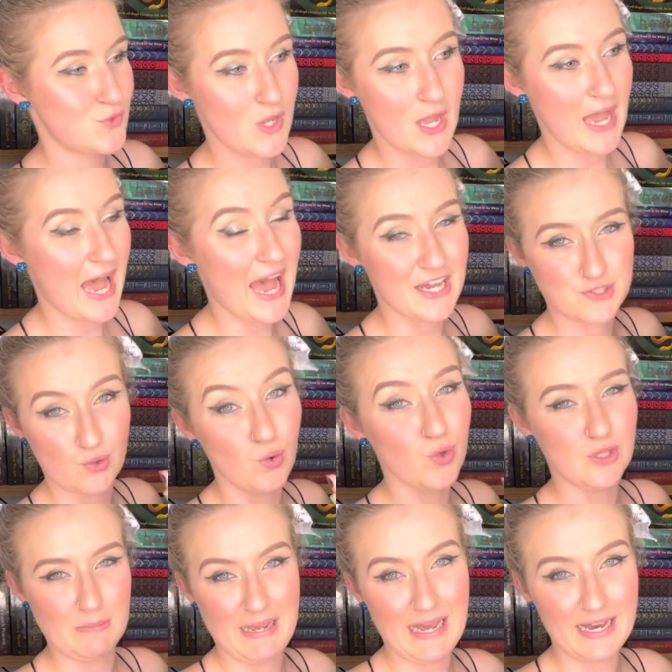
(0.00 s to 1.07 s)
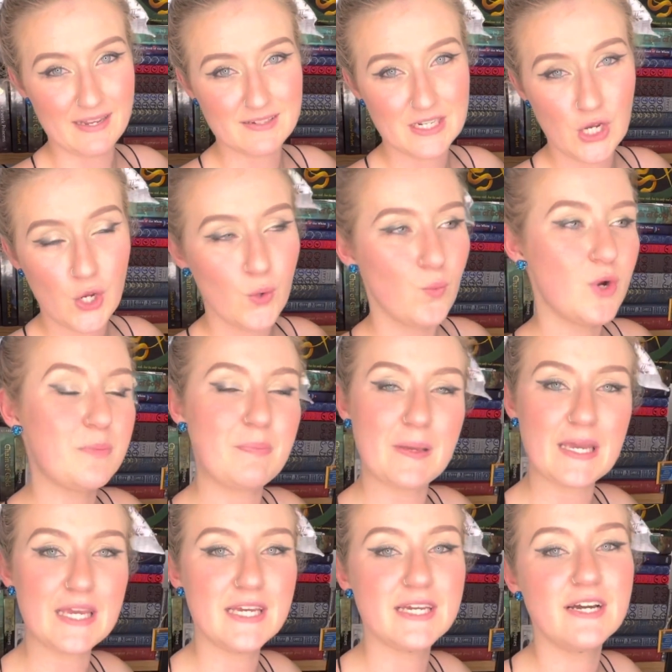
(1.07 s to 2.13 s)
at all about would
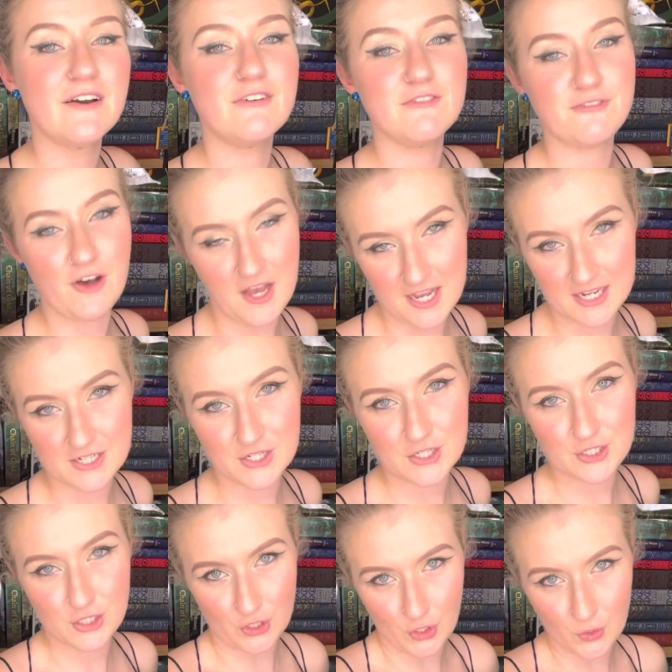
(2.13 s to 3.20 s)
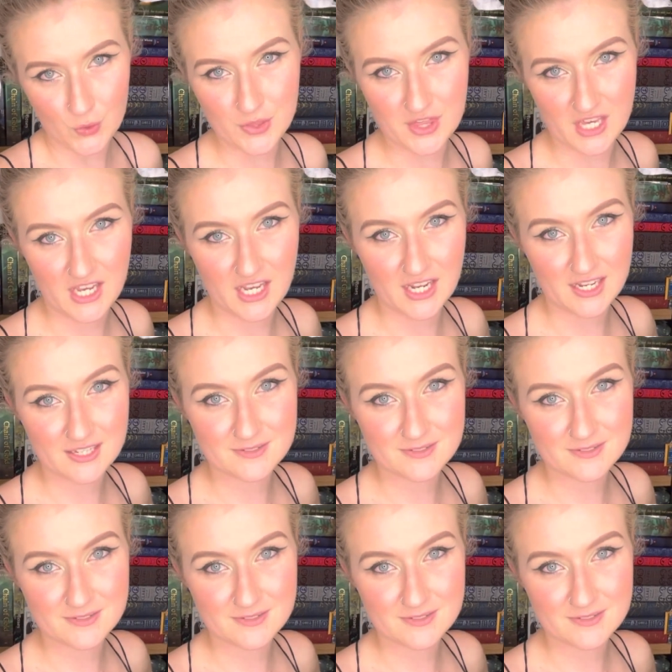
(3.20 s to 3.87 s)
be fine clothing.